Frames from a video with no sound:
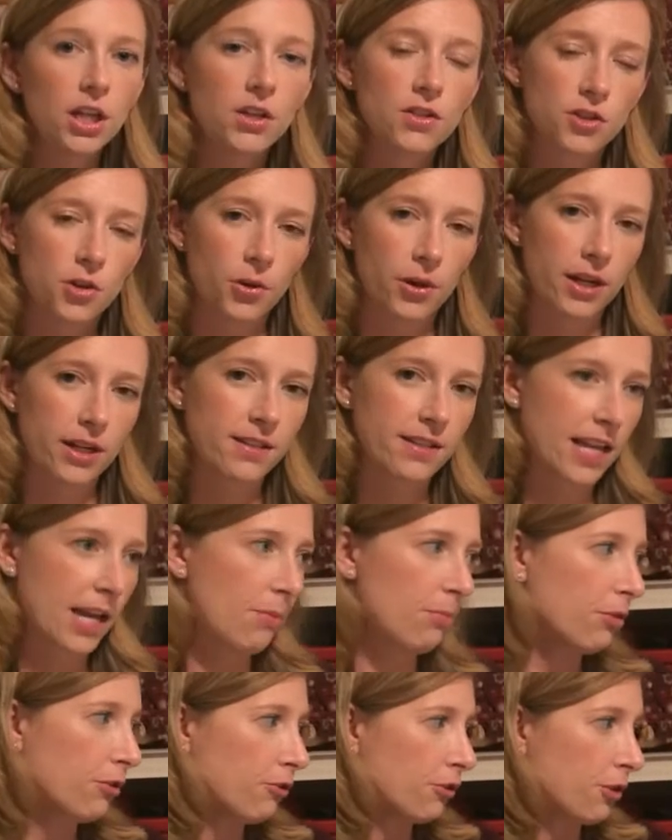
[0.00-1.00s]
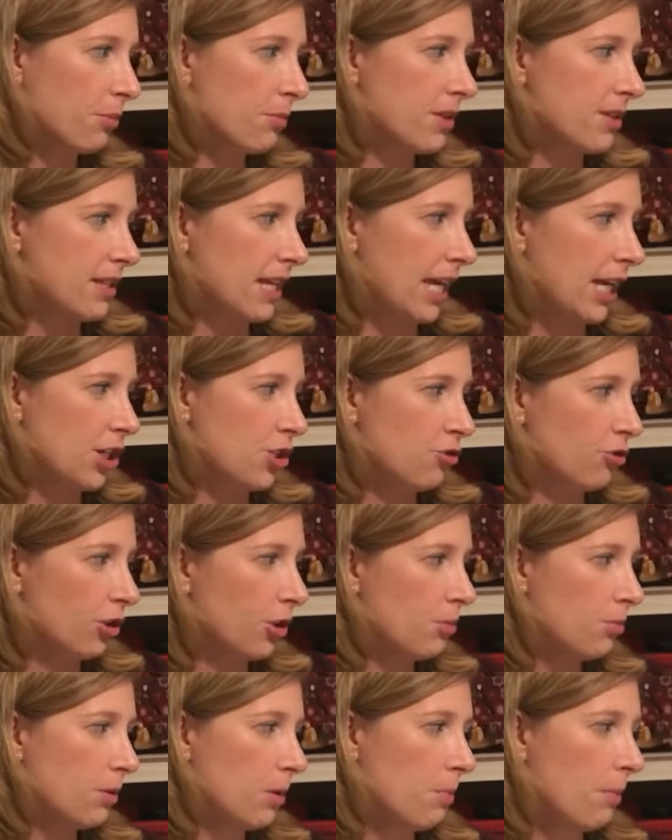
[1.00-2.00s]
So an example from this age
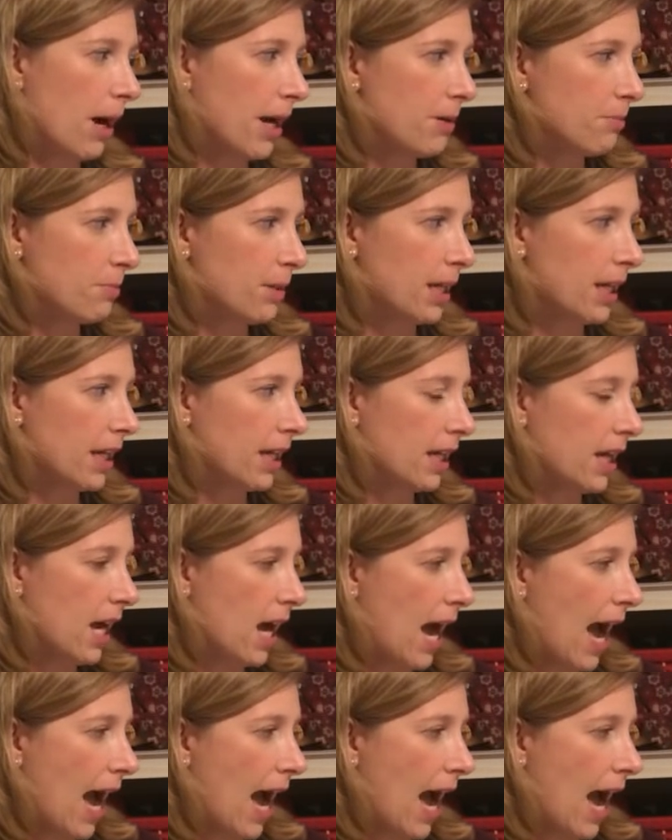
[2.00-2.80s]
group might be